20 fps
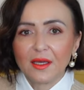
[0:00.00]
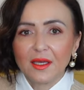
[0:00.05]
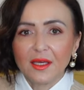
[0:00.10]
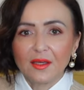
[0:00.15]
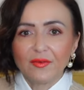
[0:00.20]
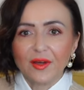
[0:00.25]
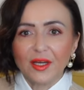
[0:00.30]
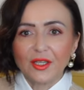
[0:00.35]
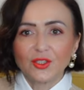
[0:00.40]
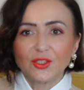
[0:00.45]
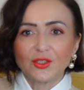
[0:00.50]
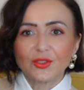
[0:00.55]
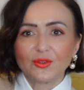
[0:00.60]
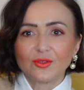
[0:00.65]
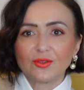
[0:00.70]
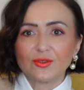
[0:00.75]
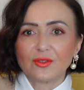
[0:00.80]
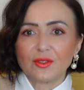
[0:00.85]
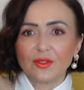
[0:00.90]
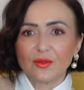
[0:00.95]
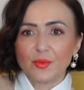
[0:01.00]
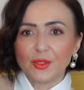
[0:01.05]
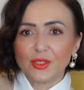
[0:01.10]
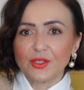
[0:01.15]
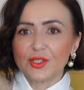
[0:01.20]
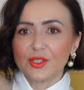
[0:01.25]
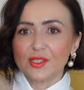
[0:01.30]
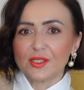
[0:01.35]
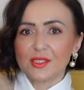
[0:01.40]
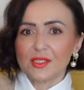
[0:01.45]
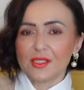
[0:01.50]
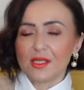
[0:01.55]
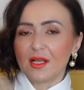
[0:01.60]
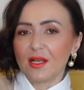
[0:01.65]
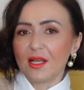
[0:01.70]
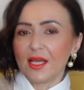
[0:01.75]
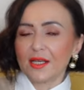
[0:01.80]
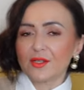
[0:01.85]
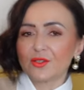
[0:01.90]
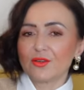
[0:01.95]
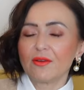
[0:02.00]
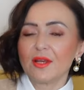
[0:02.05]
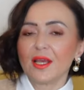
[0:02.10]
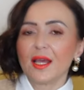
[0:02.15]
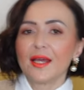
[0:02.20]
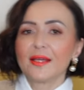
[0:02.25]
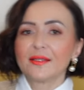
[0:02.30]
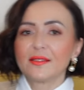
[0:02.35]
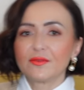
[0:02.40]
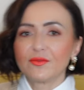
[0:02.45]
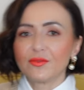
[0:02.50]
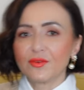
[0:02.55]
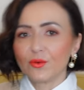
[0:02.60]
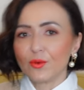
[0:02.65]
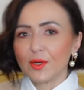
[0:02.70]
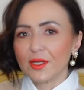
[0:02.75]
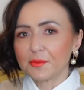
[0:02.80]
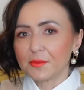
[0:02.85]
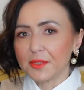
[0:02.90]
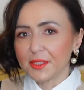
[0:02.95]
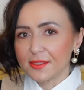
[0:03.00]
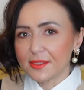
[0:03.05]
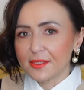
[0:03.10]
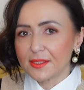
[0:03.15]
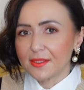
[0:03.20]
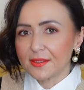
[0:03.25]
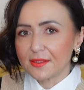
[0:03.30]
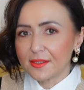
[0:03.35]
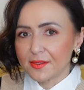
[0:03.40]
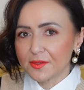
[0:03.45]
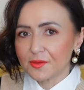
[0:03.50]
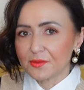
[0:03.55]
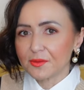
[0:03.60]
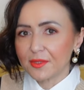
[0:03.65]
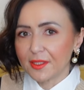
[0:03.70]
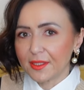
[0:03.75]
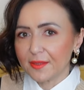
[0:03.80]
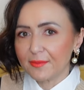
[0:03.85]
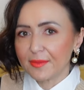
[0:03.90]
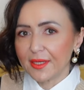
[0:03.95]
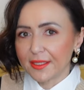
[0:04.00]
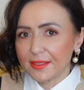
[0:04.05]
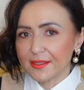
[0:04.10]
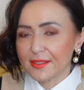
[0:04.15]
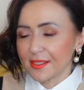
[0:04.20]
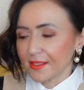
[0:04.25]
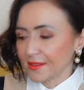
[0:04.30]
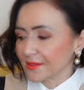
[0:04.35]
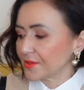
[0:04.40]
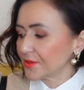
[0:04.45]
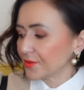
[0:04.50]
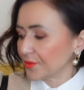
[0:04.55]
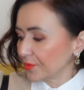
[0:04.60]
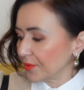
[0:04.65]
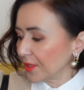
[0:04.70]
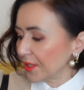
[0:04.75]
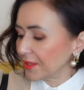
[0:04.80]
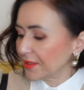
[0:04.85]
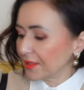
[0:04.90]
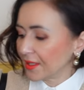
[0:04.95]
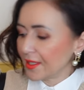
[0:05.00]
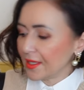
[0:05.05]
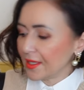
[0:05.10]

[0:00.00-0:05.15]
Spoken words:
if I should purchase a luxury item for 1 month, it doesn't really make sense, right?